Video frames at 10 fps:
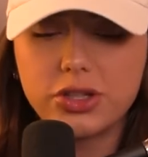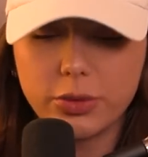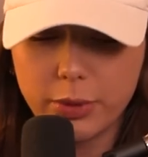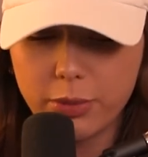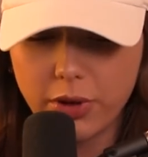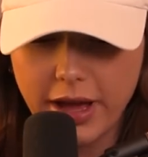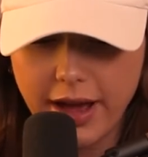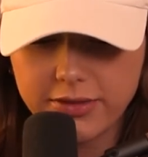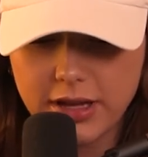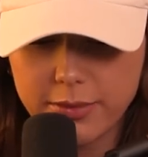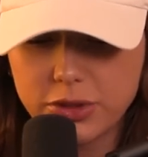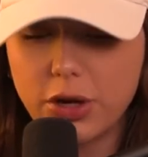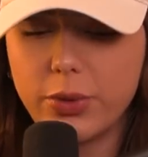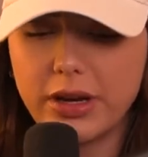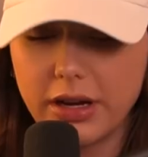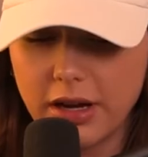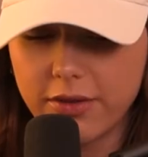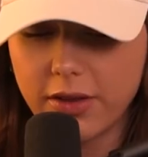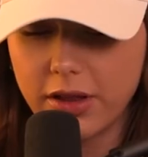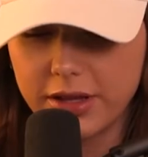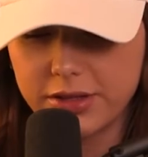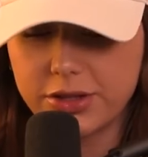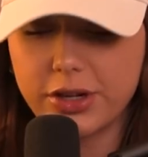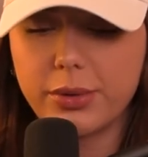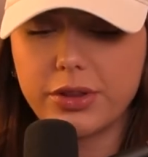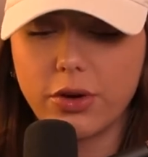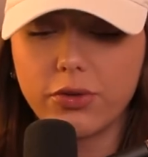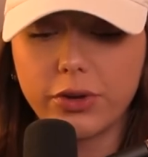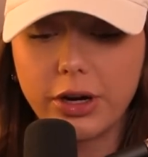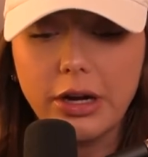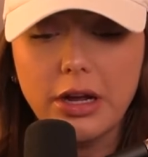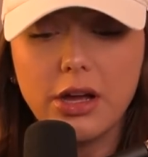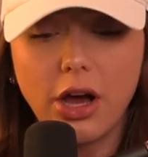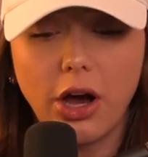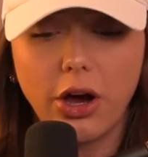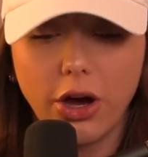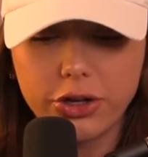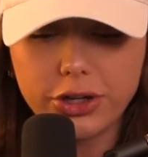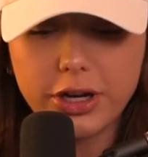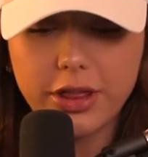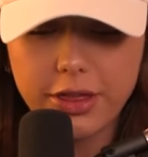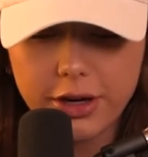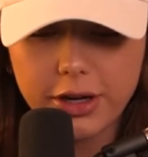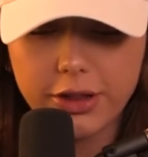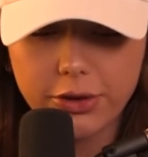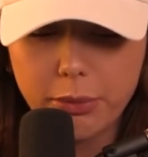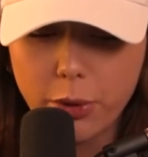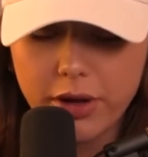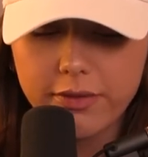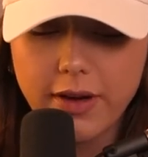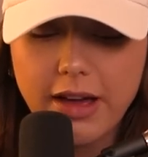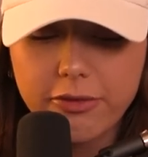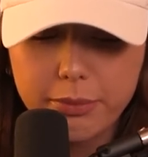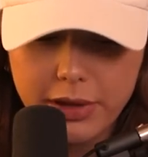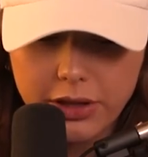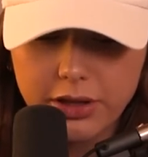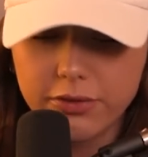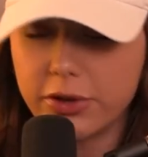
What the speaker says: Super Bowl halftime show in NFL history with over 133.5 million